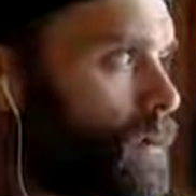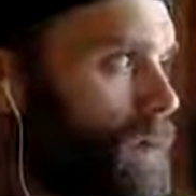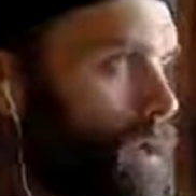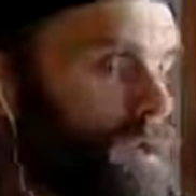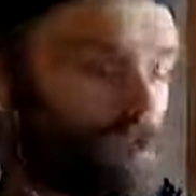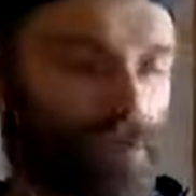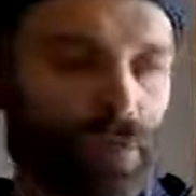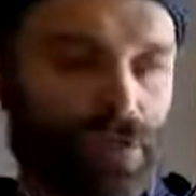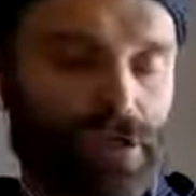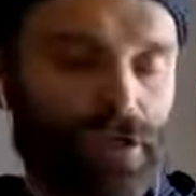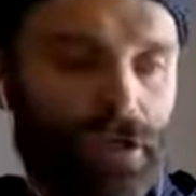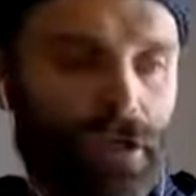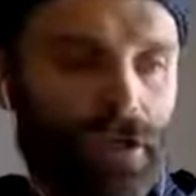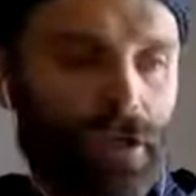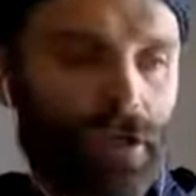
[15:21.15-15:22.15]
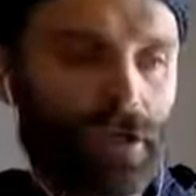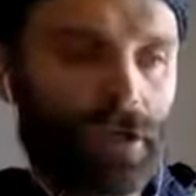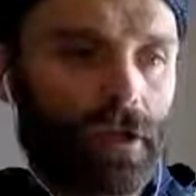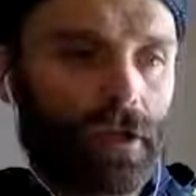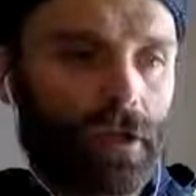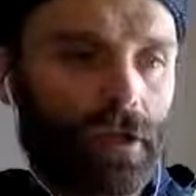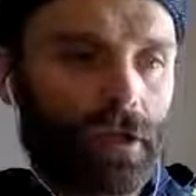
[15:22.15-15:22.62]
Yes, but
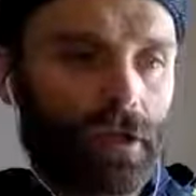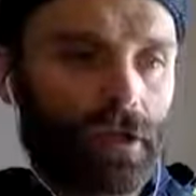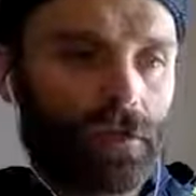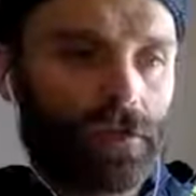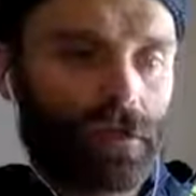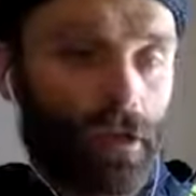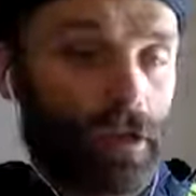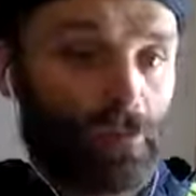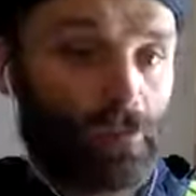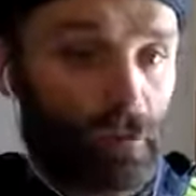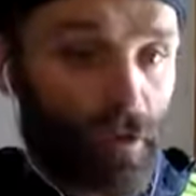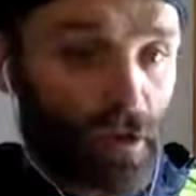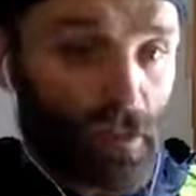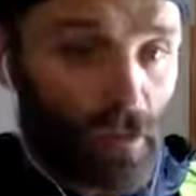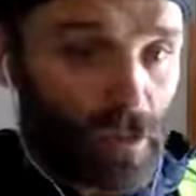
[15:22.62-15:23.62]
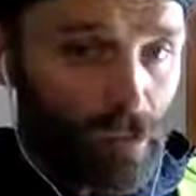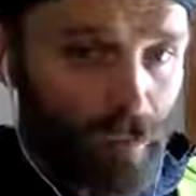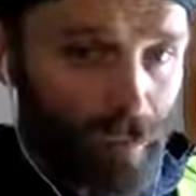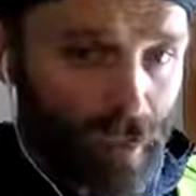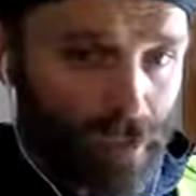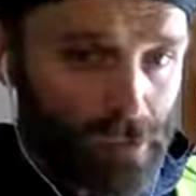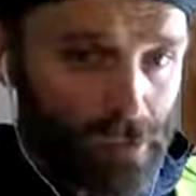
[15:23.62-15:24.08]
not everybody will
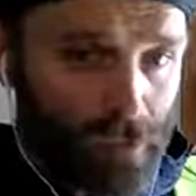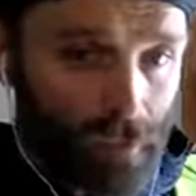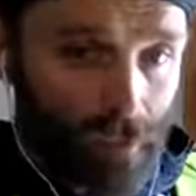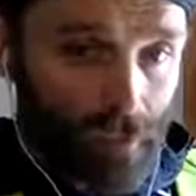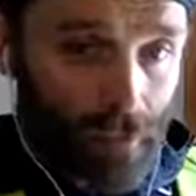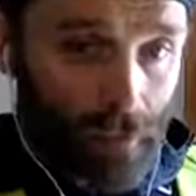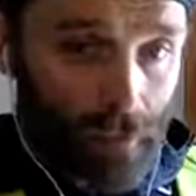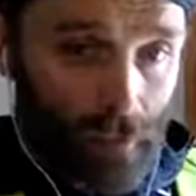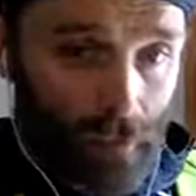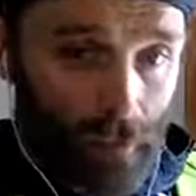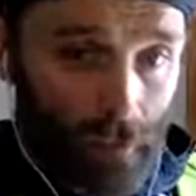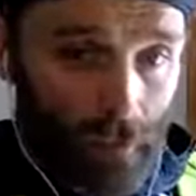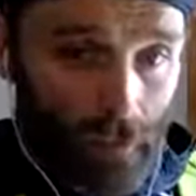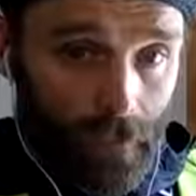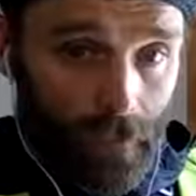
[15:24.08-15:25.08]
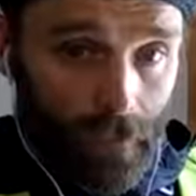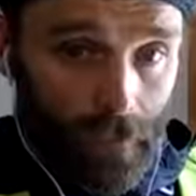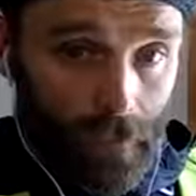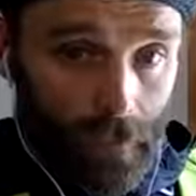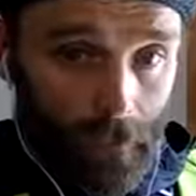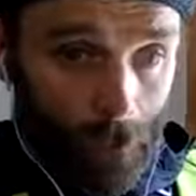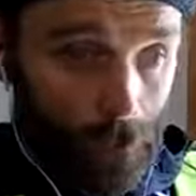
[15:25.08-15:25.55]
repent.
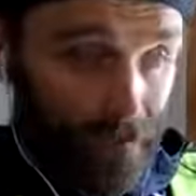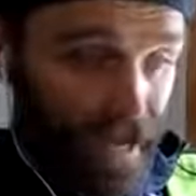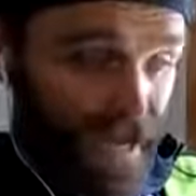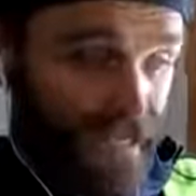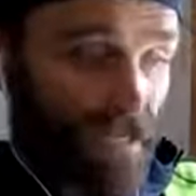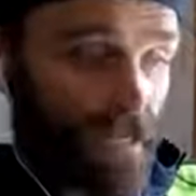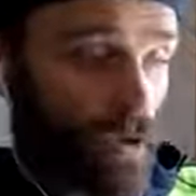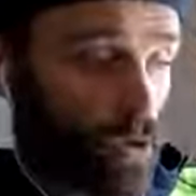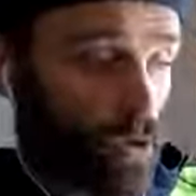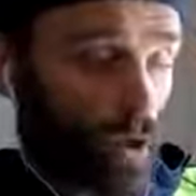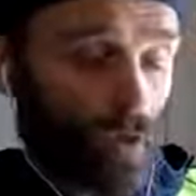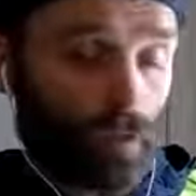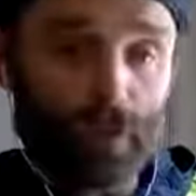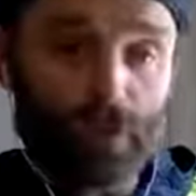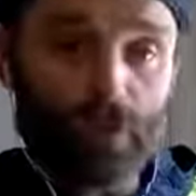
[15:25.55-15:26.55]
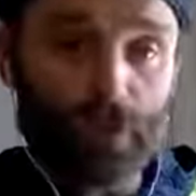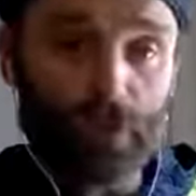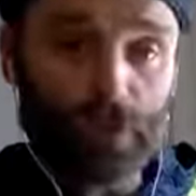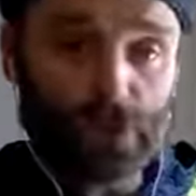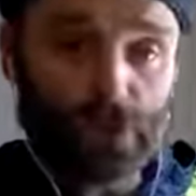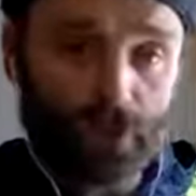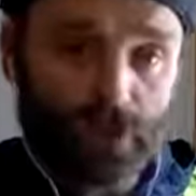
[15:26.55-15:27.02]
Many are called, but few
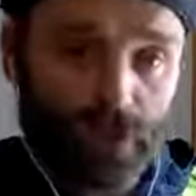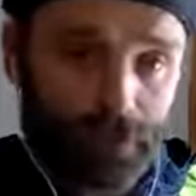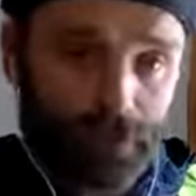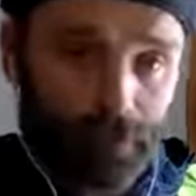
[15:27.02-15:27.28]
are chosen.